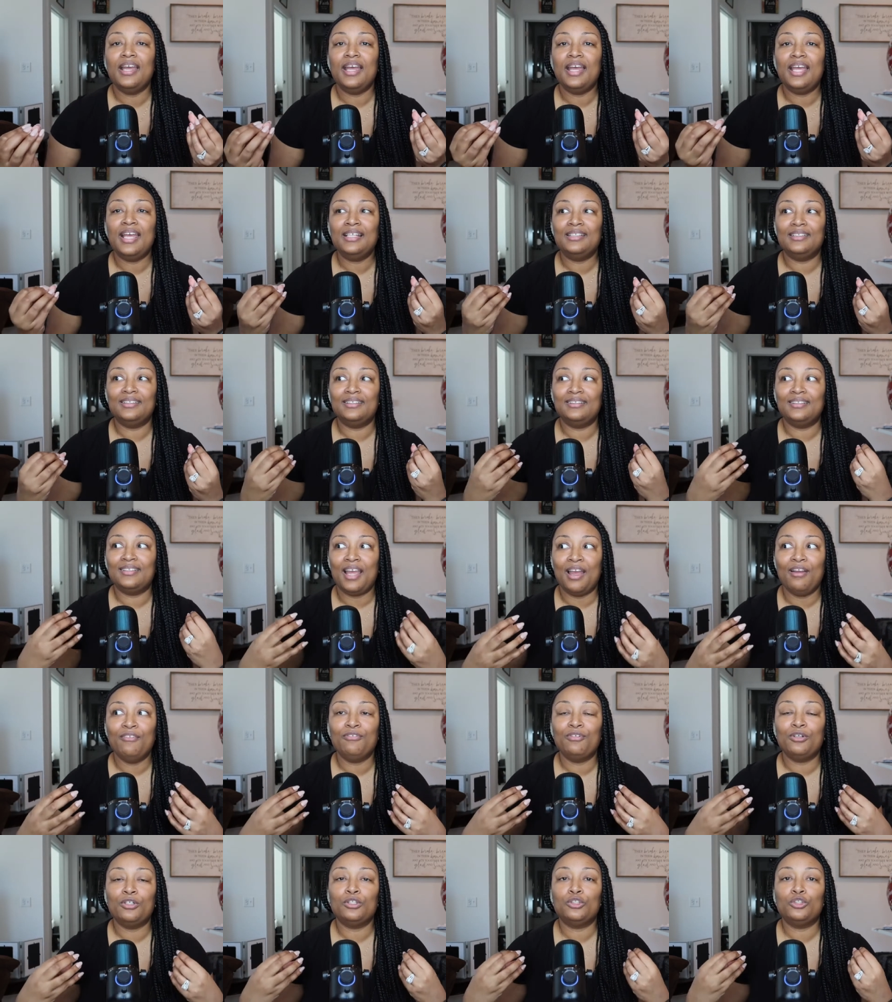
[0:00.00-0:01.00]
it's
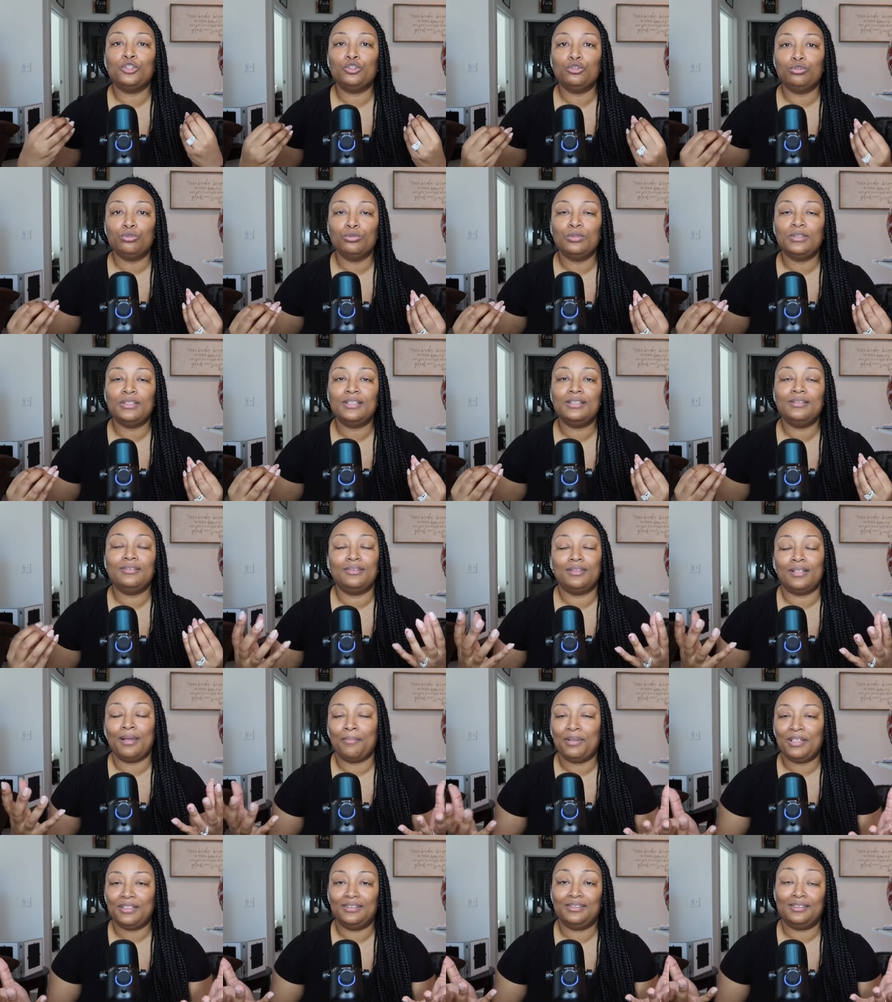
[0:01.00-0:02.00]
never truly i
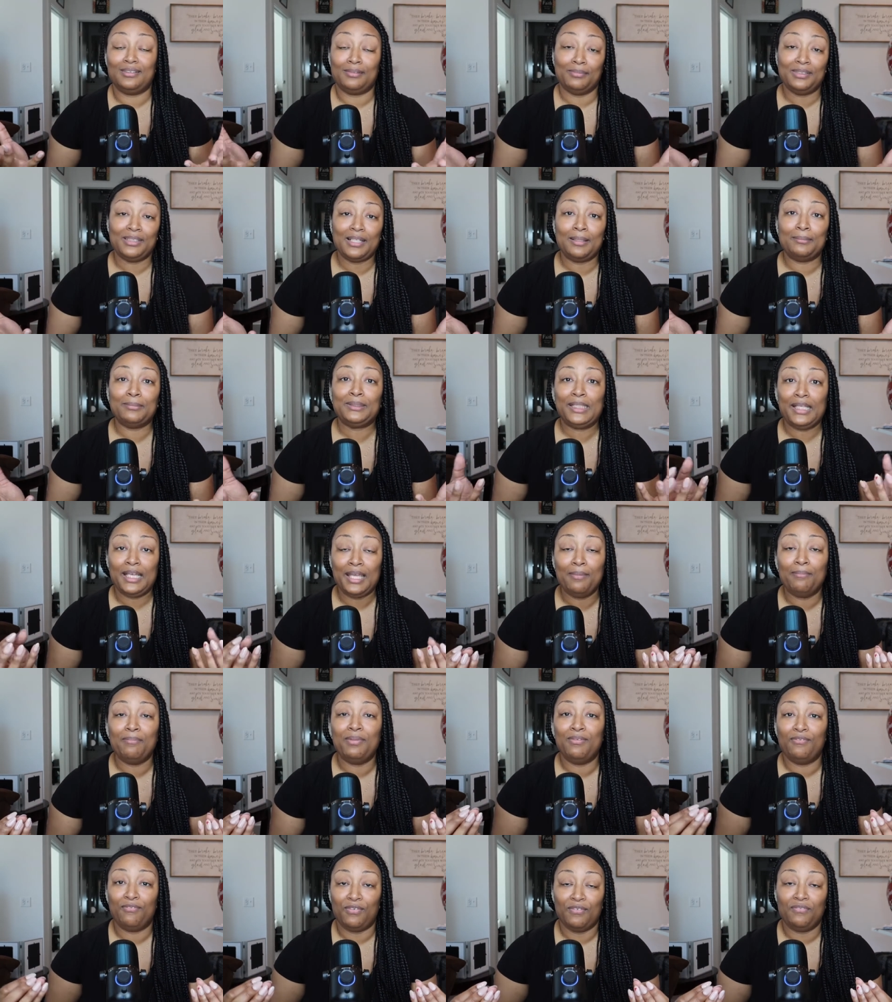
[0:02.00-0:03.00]
mean sometimes it can
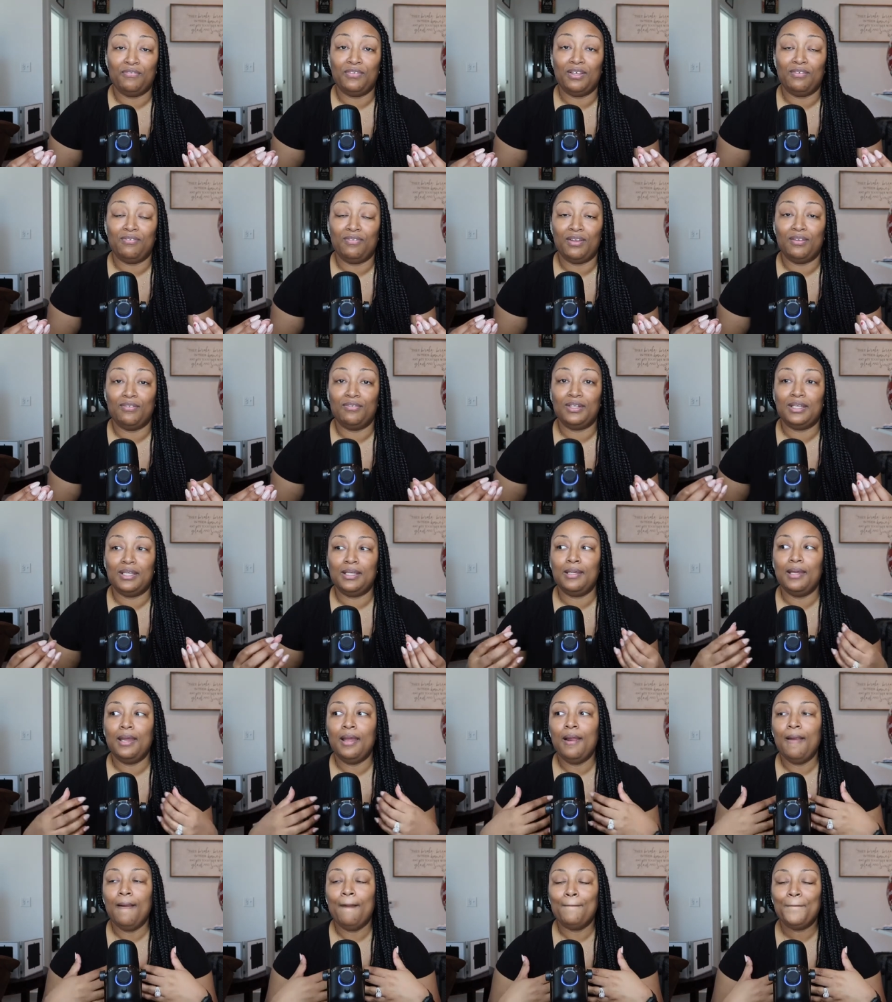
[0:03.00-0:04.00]
be 50 50
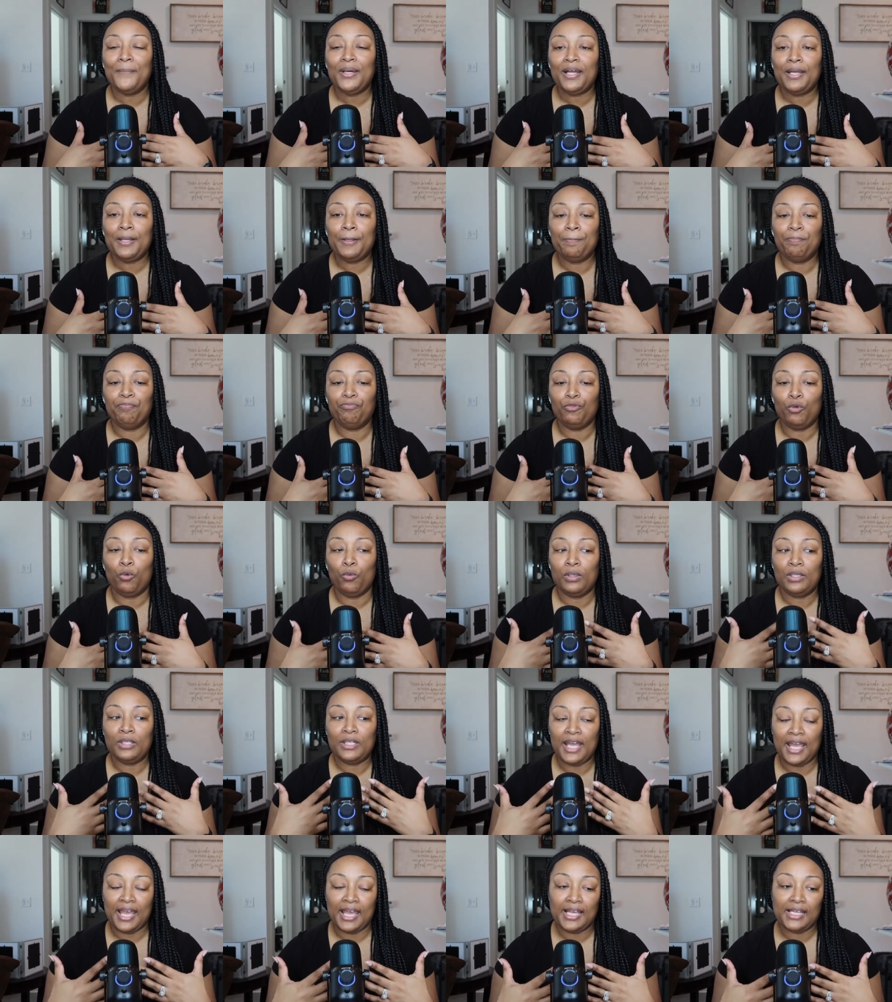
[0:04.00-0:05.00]
but on
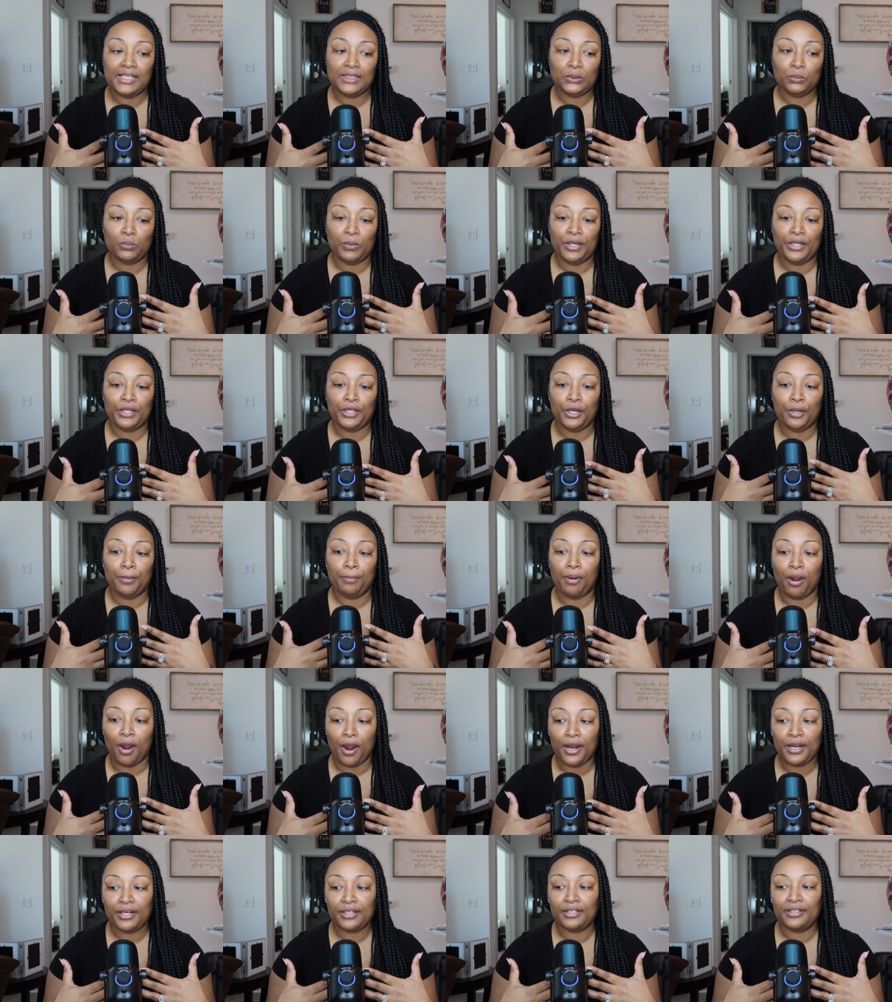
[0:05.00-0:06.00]
days where your
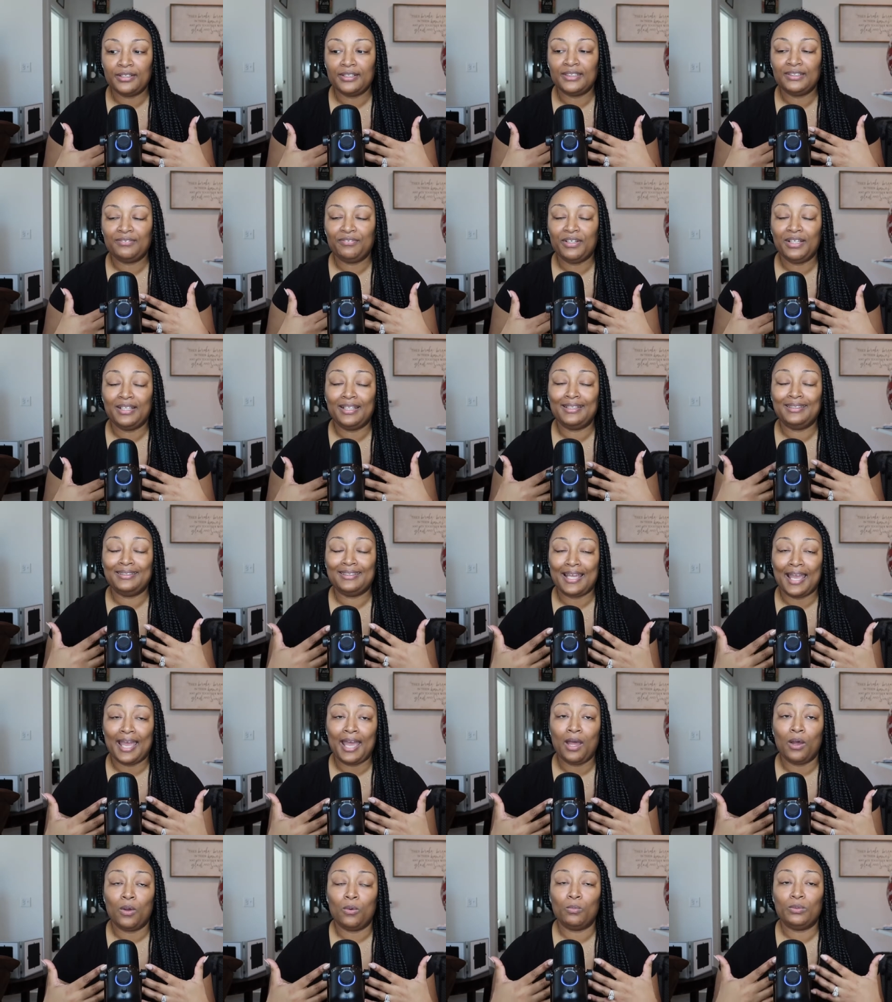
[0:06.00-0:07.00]
partner is feeling
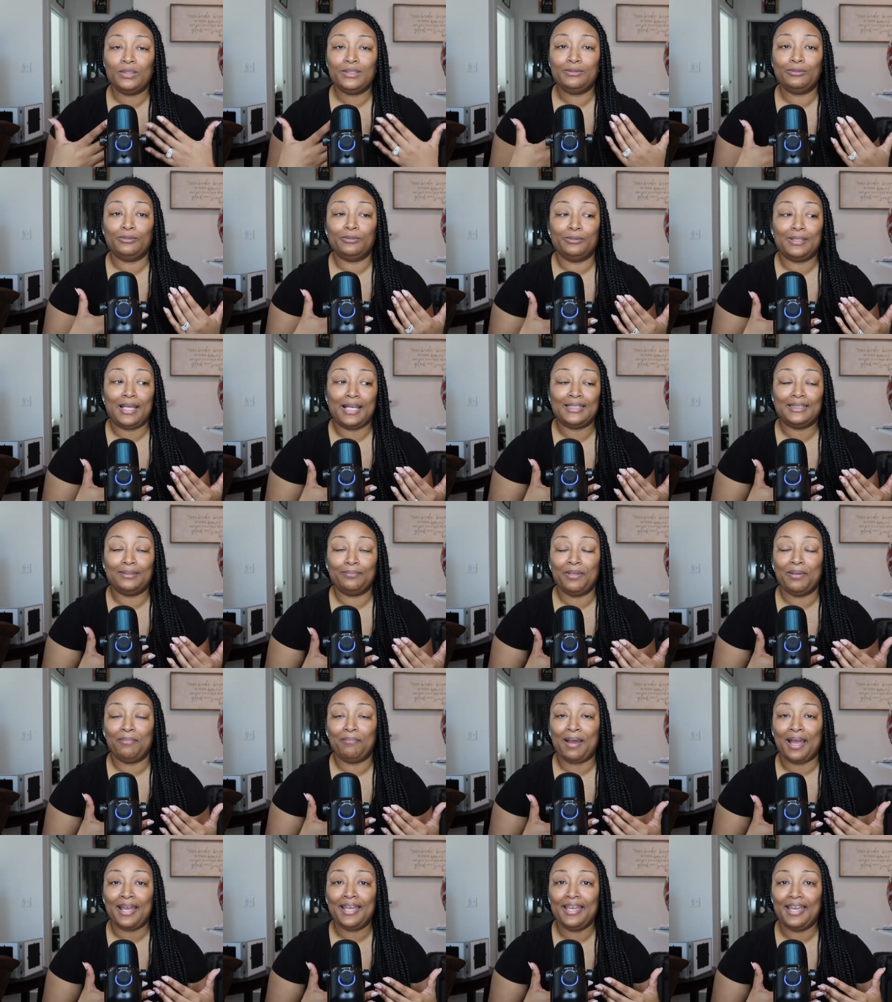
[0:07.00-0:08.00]
down which has been
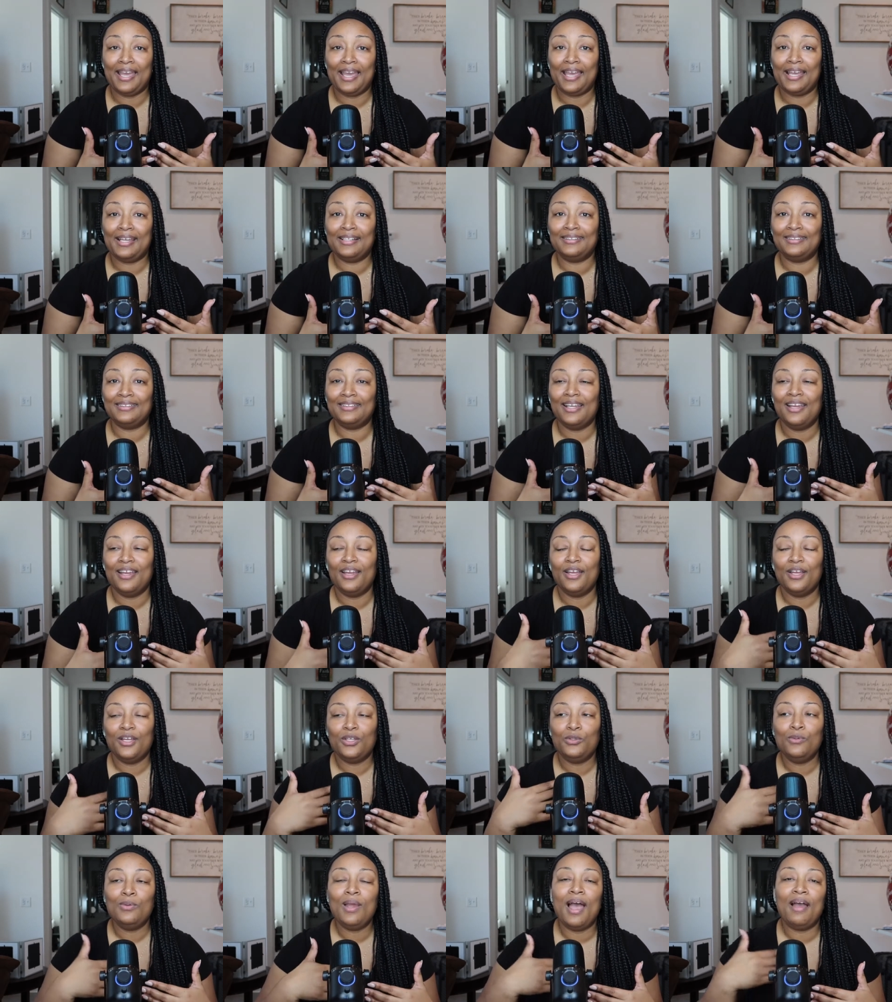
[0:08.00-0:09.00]
my case
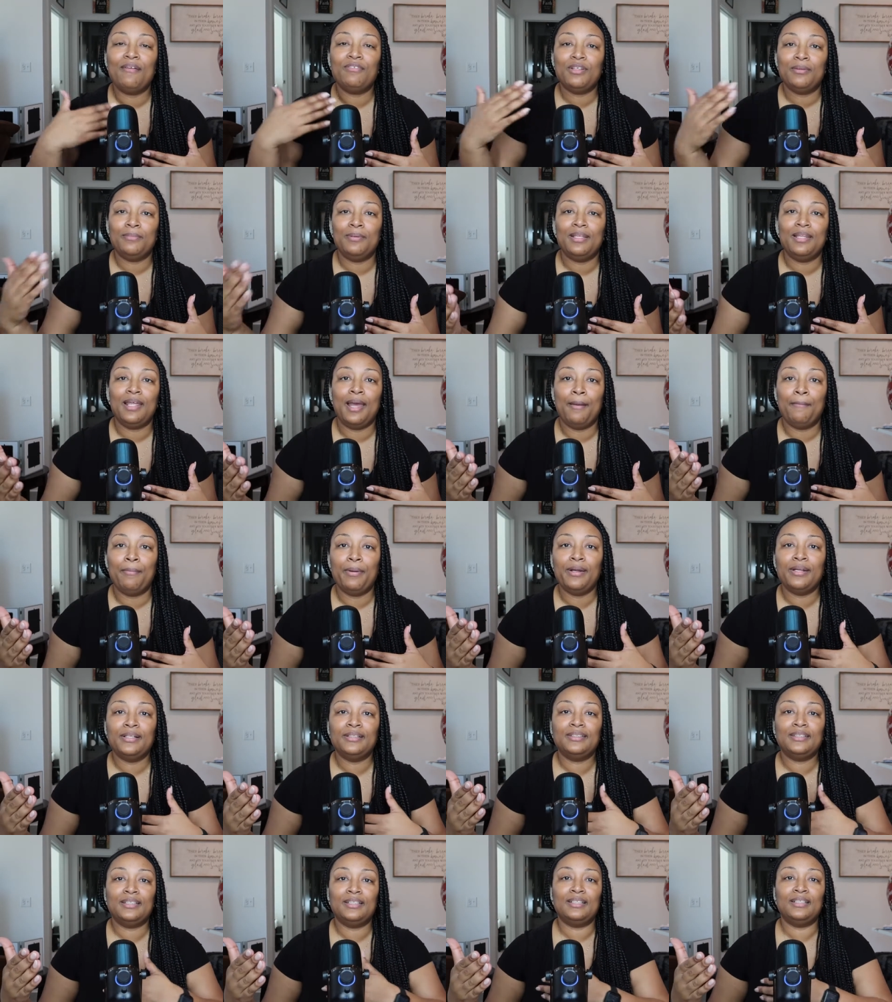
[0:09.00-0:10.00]
you have to be that
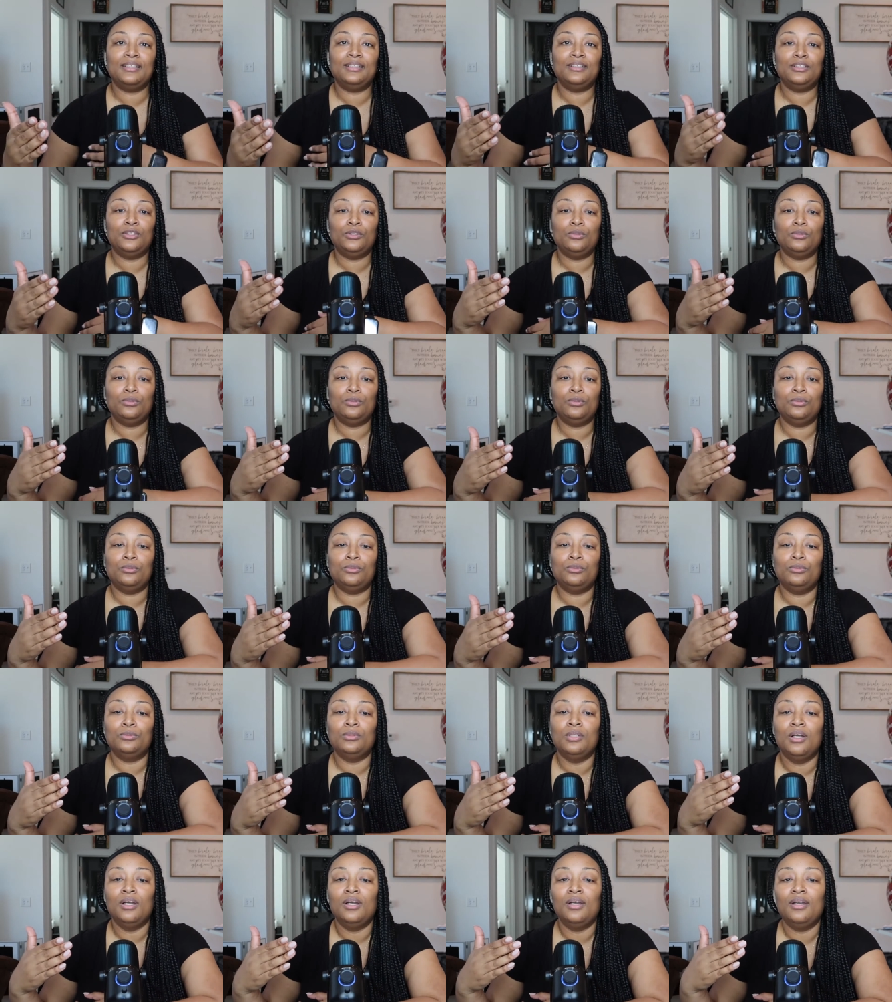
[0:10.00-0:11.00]
person to